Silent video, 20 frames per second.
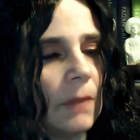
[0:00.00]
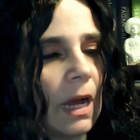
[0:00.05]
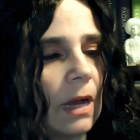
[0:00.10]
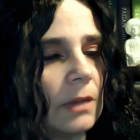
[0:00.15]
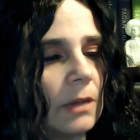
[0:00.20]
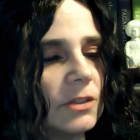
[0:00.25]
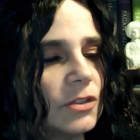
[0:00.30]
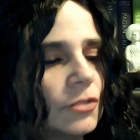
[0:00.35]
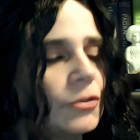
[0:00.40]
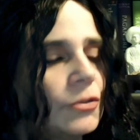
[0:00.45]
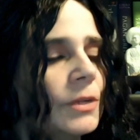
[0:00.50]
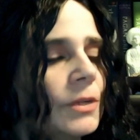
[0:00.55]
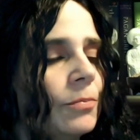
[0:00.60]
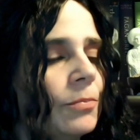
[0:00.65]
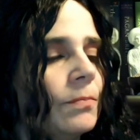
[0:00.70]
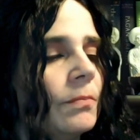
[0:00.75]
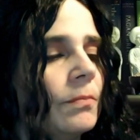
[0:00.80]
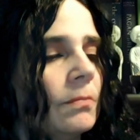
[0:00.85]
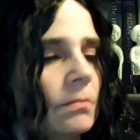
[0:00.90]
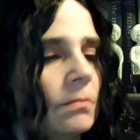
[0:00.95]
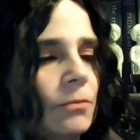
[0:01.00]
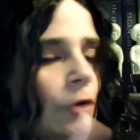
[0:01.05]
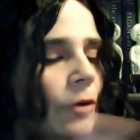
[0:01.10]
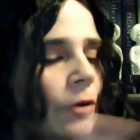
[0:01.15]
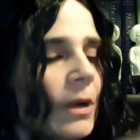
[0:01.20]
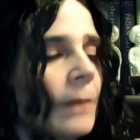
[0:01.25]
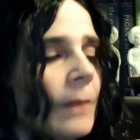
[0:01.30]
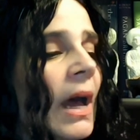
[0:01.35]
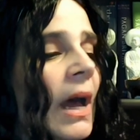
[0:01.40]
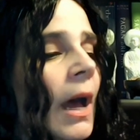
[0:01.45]
degree
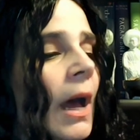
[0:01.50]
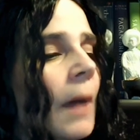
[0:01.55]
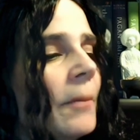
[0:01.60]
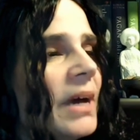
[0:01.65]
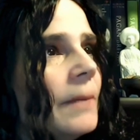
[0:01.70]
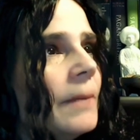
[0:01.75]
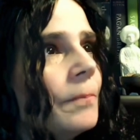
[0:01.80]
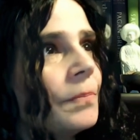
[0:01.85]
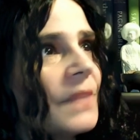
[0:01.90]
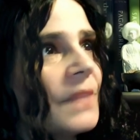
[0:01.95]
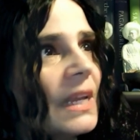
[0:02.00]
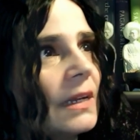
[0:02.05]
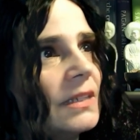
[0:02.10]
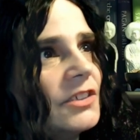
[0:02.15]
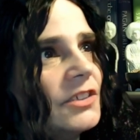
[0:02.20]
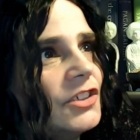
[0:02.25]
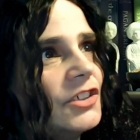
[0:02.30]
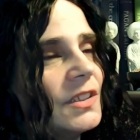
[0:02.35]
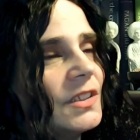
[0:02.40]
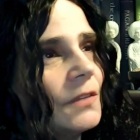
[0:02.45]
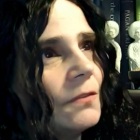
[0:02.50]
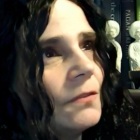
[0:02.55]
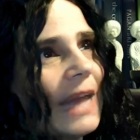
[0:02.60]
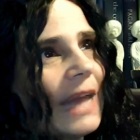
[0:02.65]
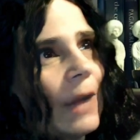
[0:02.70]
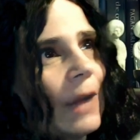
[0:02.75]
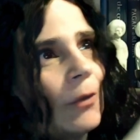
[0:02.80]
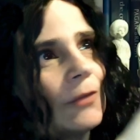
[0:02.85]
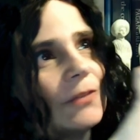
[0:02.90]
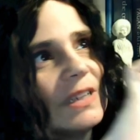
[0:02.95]
program. But she's the
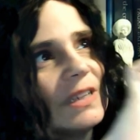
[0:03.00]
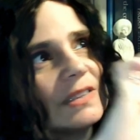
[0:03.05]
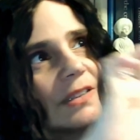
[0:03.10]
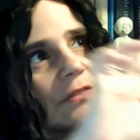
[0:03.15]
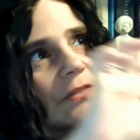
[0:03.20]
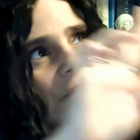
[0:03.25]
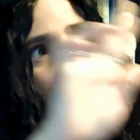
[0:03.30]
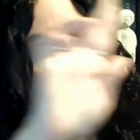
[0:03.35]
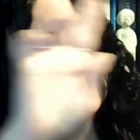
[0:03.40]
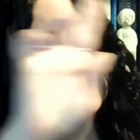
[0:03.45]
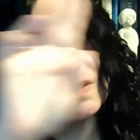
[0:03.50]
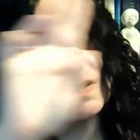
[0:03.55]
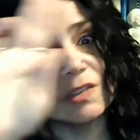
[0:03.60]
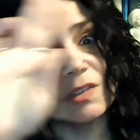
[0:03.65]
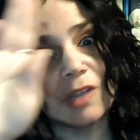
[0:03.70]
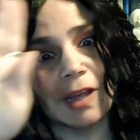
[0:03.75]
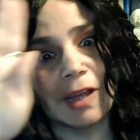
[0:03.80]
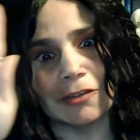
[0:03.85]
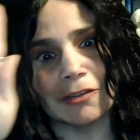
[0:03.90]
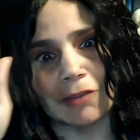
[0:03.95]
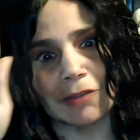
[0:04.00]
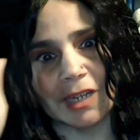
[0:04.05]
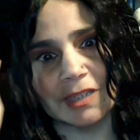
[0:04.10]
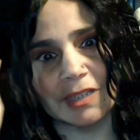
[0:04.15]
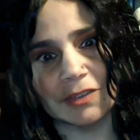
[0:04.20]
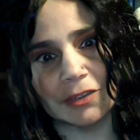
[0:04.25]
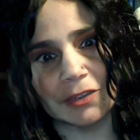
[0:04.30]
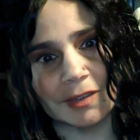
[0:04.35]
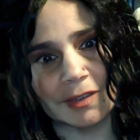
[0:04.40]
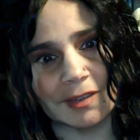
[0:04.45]
flower face that follows the sun, right?
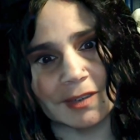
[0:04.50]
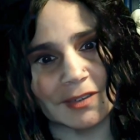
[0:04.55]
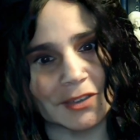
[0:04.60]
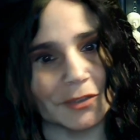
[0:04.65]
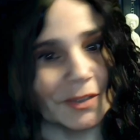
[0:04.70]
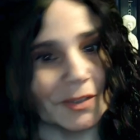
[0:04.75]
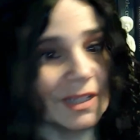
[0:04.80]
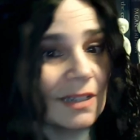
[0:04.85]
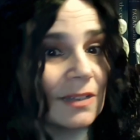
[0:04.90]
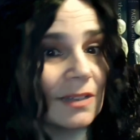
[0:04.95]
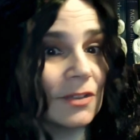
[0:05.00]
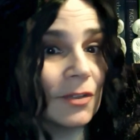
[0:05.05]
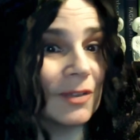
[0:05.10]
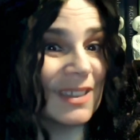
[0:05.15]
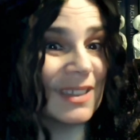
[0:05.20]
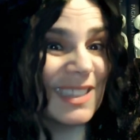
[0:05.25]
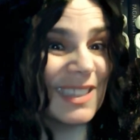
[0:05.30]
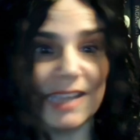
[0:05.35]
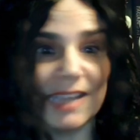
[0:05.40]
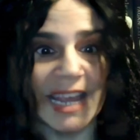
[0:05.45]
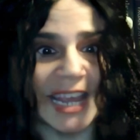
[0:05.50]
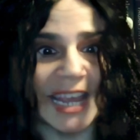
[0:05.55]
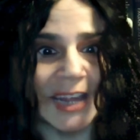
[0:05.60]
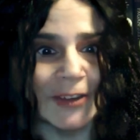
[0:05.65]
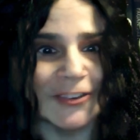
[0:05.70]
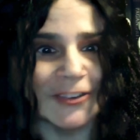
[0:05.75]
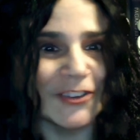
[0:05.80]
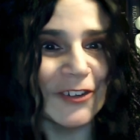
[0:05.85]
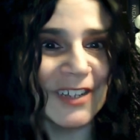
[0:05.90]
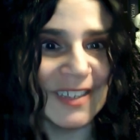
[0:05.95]
During the day
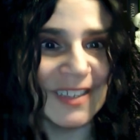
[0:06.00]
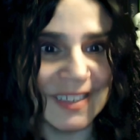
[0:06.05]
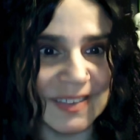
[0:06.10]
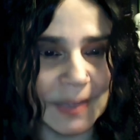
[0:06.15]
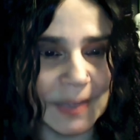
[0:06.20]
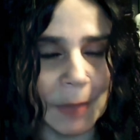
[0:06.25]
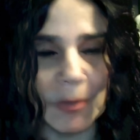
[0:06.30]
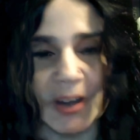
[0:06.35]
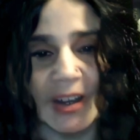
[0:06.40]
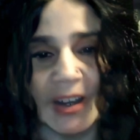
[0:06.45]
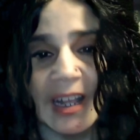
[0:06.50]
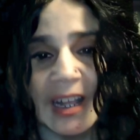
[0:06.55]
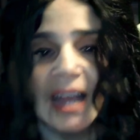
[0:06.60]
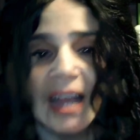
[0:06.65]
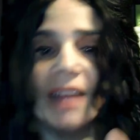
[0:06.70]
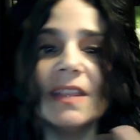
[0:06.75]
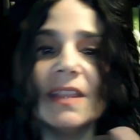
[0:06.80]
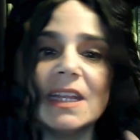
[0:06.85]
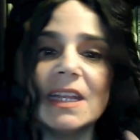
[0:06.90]
or during the summer, and then